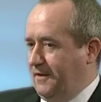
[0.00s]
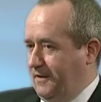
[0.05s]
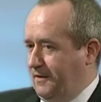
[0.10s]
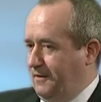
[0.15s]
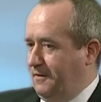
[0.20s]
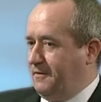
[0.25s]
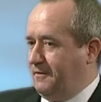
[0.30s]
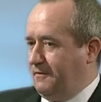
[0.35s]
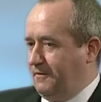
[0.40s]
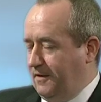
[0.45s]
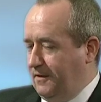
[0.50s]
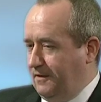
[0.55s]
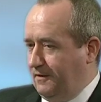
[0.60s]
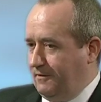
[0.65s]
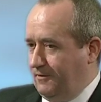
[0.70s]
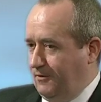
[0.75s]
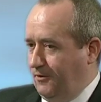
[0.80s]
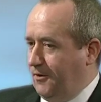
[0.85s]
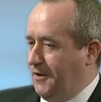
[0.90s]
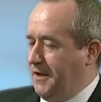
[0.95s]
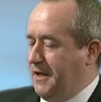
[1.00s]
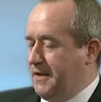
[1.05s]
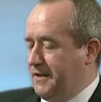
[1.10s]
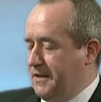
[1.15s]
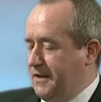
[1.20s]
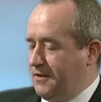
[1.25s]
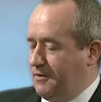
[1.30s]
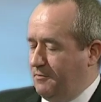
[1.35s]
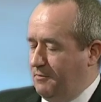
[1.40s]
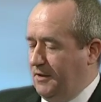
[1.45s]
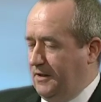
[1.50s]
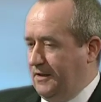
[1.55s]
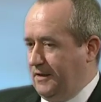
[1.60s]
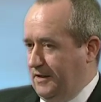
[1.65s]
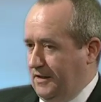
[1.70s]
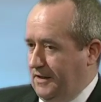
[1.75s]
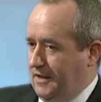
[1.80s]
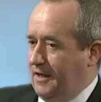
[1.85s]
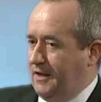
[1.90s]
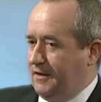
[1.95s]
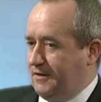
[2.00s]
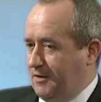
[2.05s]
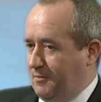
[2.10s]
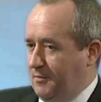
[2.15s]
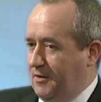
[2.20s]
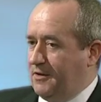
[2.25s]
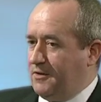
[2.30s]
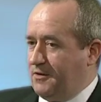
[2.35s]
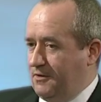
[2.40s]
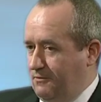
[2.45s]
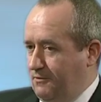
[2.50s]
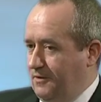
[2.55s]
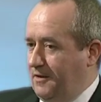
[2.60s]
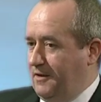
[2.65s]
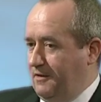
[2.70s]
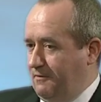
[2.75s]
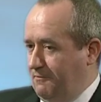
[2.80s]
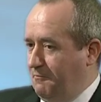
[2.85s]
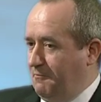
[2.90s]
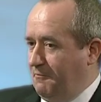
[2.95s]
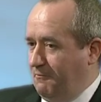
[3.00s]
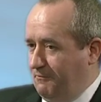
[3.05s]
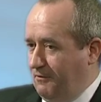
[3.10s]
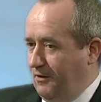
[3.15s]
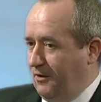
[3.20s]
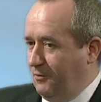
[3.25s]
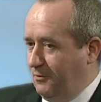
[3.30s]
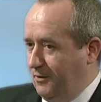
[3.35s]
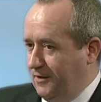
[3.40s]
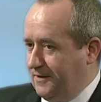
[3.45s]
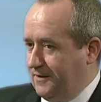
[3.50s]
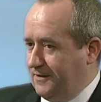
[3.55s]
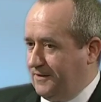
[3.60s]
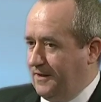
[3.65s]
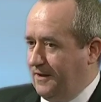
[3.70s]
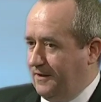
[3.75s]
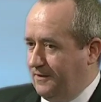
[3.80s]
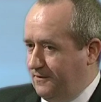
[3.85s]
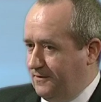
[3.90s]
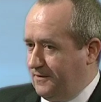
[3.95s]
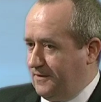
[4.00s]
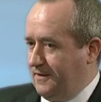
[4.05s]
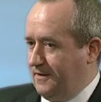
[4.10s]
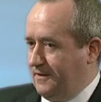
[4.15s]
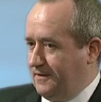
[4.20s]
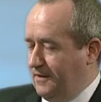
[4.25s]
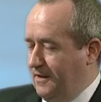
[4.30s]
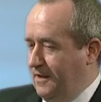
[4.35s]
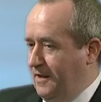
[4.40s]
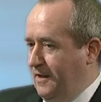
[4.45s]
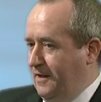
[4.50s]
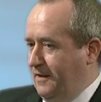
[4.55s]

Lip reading: and the organisation building an ISMS should really follow what the standard says.